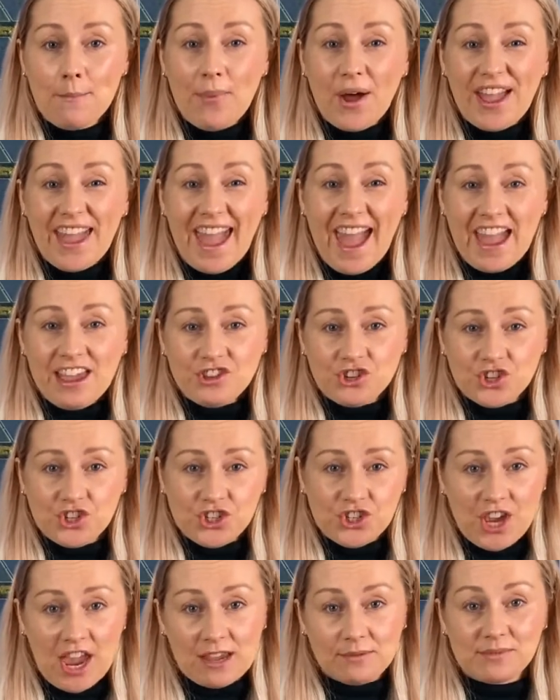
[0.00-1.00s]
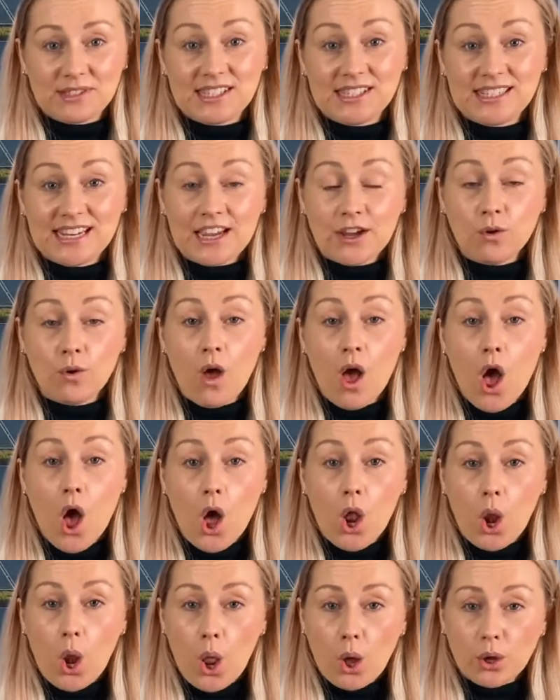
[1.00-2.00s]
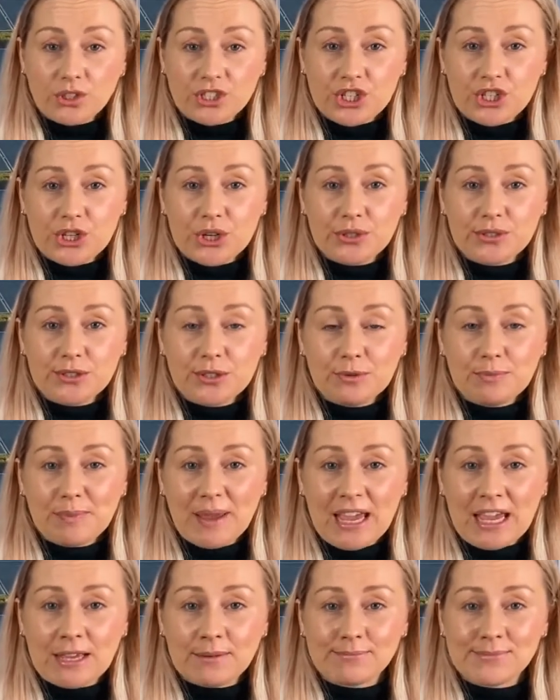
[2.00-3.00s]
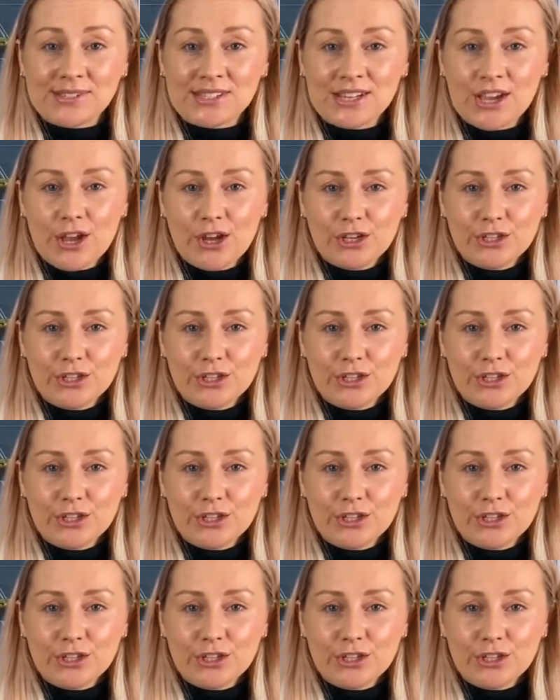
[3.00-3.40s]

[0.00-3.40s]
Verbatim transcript: by H-shaped steel longitudinal beams